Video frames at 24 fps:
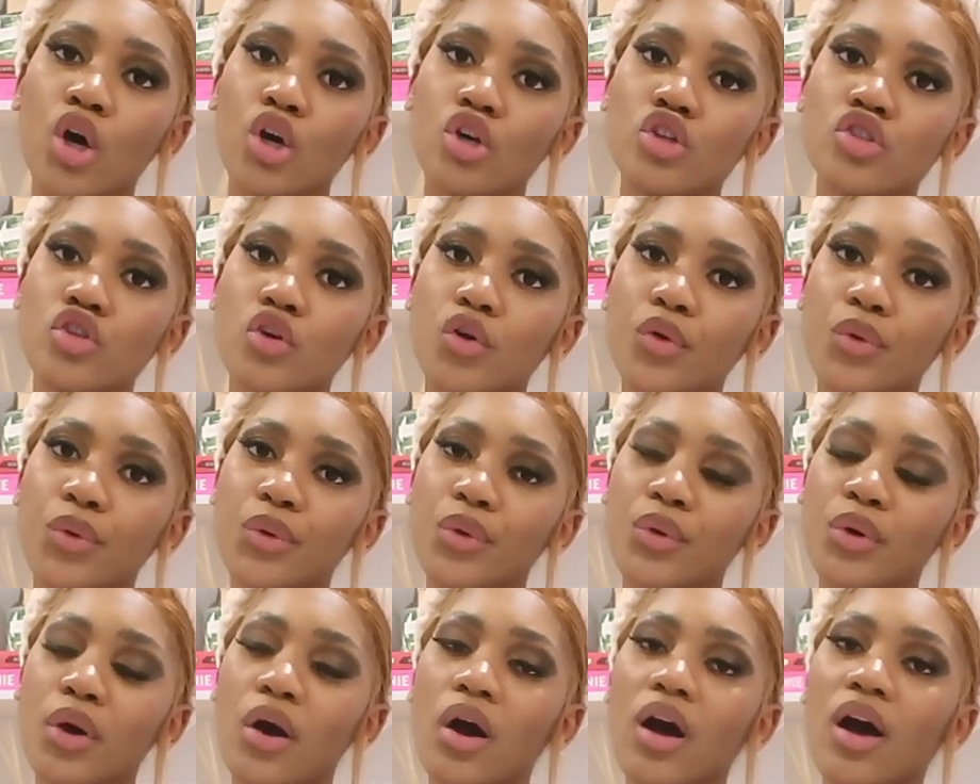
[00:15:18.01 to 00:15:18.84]
so
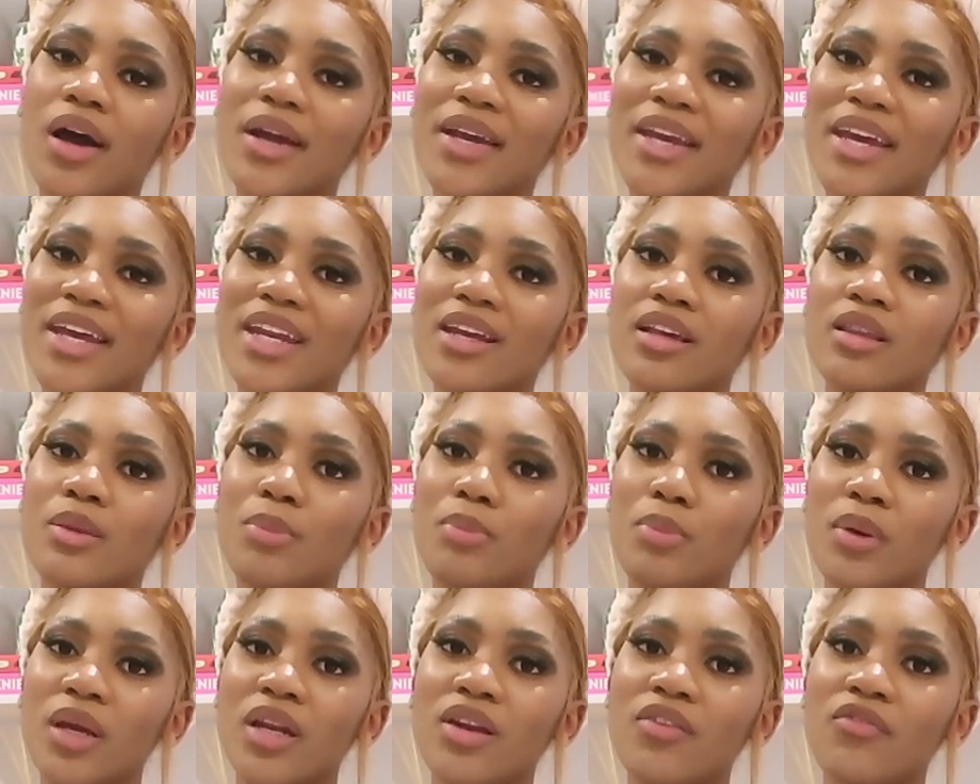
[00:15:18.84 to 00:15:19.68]
you are getting the
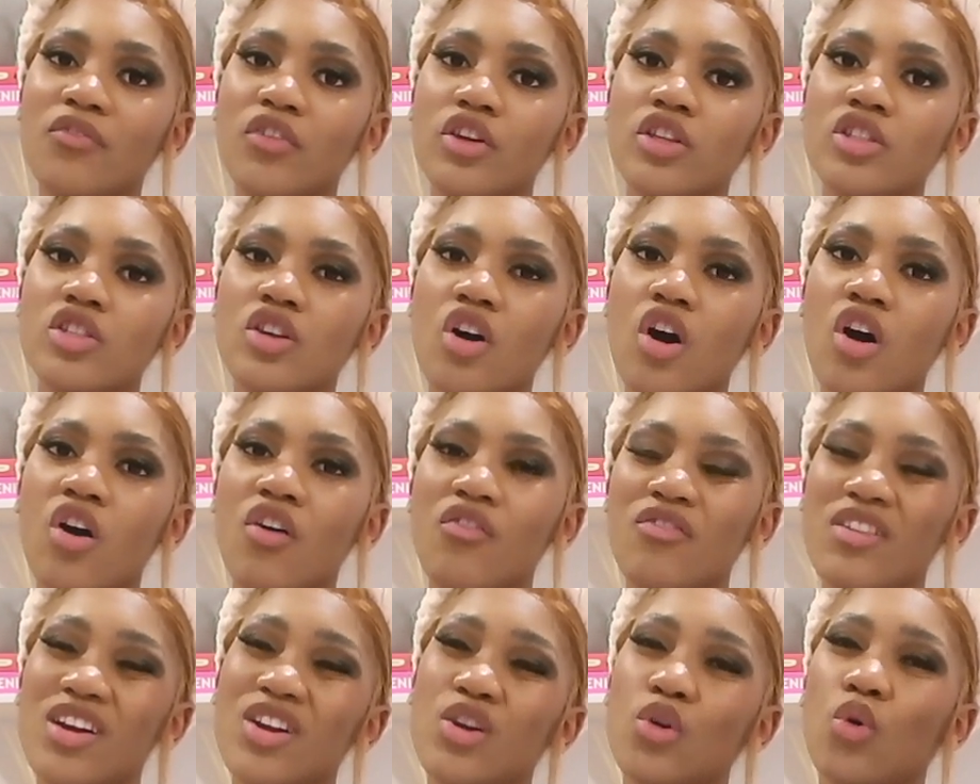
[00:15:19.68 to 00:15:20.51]
benefits
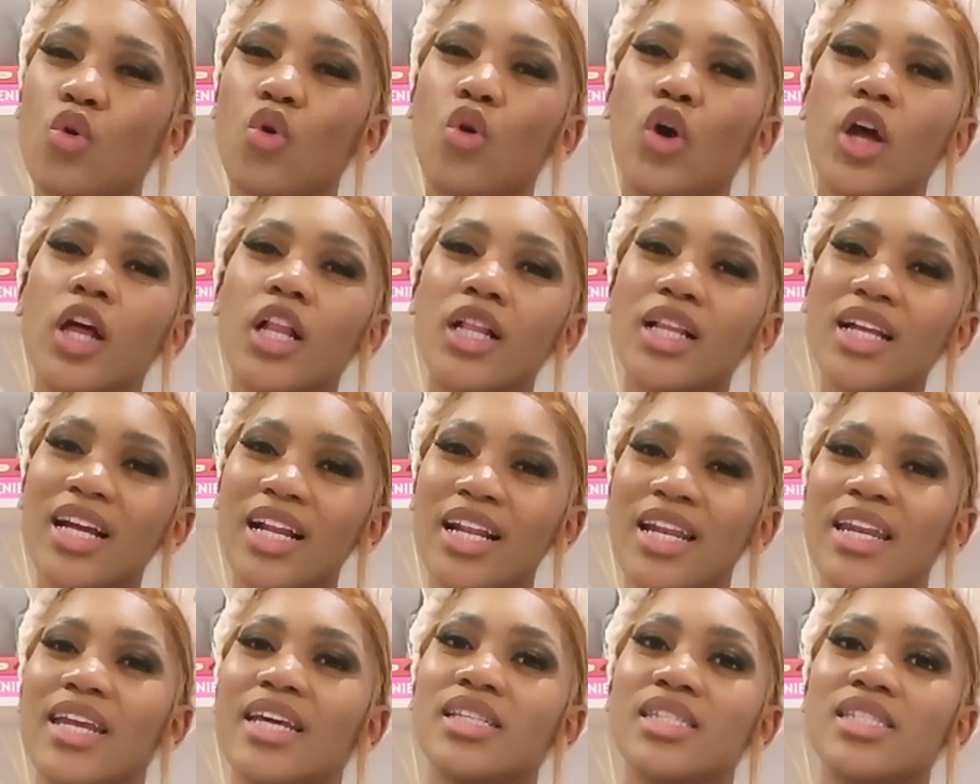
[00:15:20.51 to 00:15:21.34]
of an oil
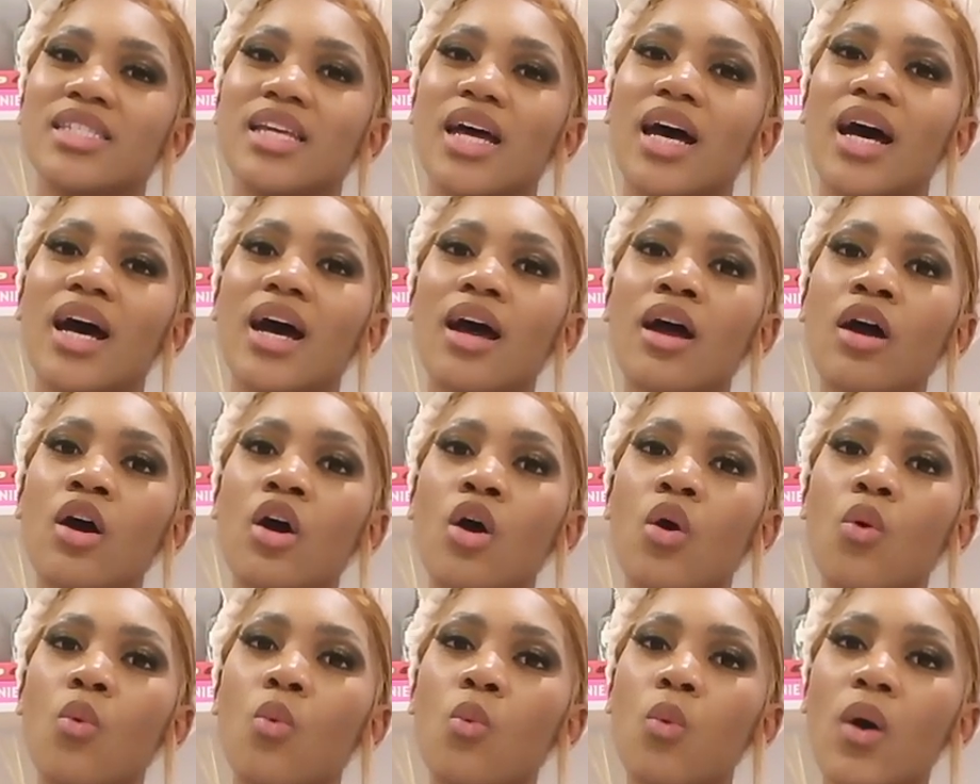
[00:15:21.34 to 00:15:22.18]
cleanser
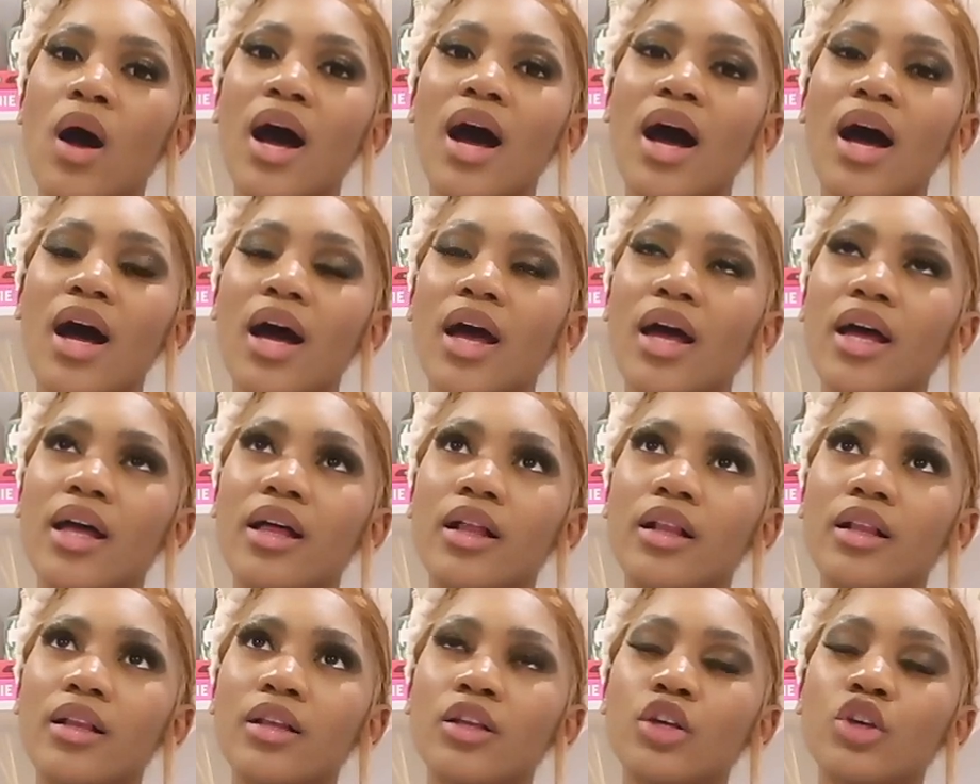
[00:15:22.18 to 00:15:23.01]

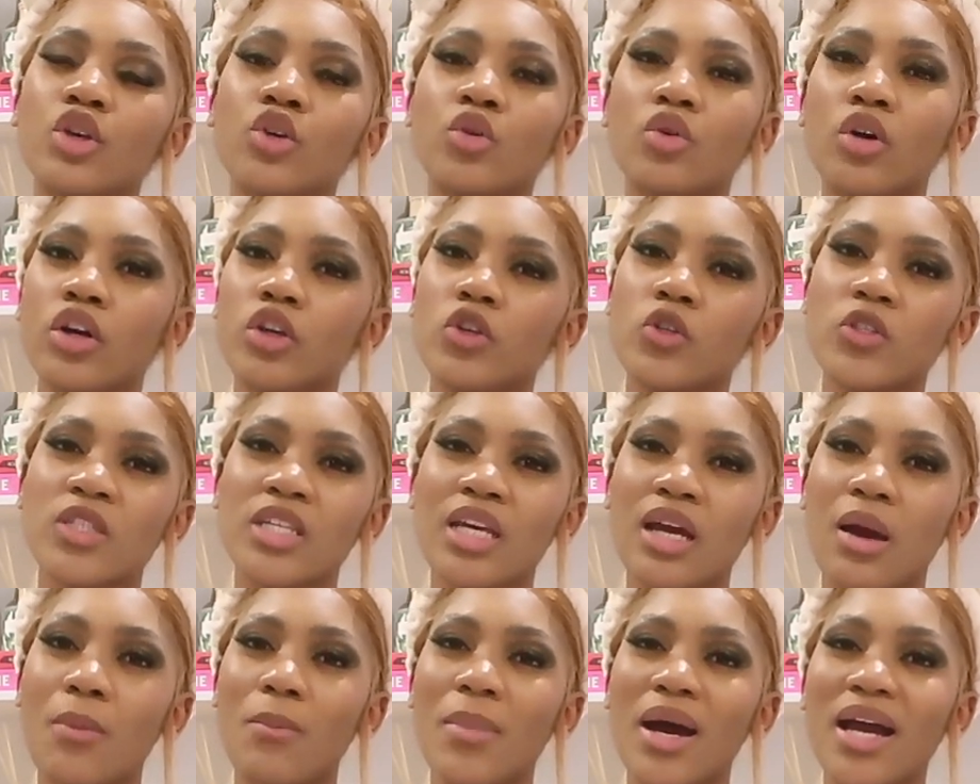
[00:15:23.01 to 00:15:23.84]
while you are
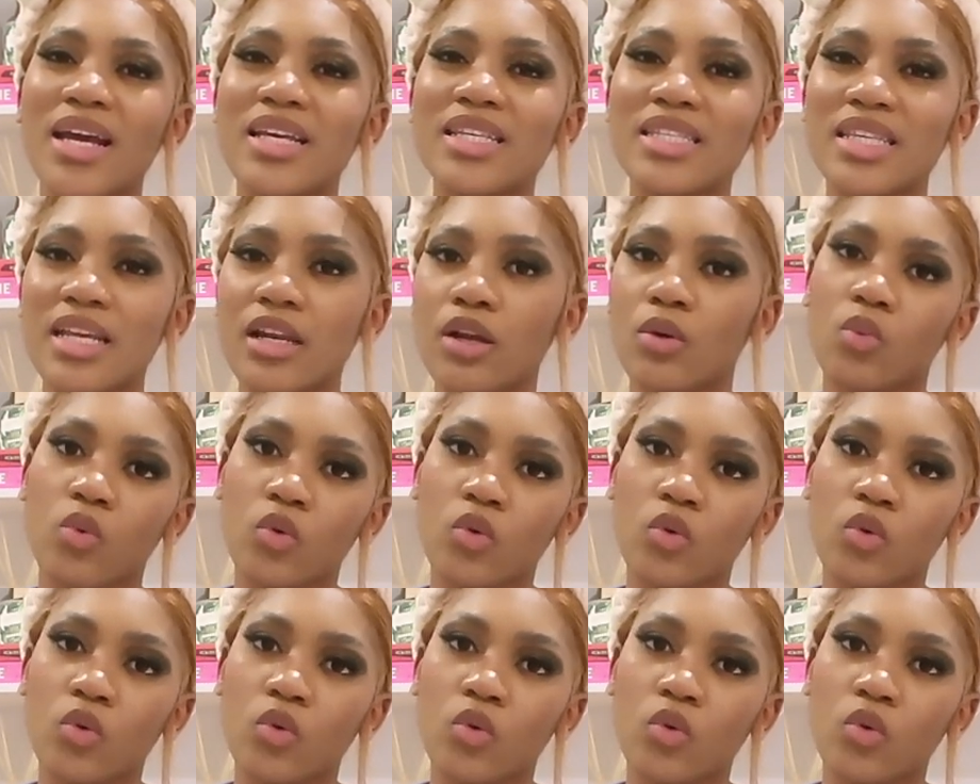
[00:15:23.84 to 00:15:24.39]
using a micellar